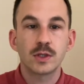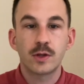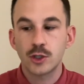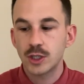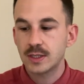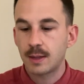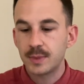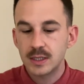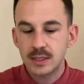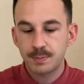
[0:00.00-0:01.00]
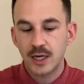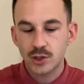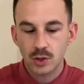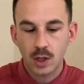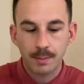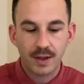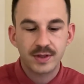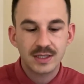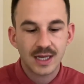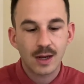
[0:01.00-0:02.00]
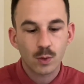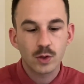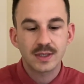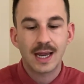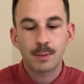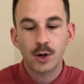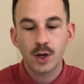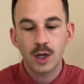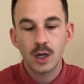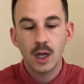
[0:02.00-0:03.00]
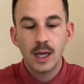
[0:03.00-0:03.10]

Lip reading: There's just something special about the St. Rose neighborhood.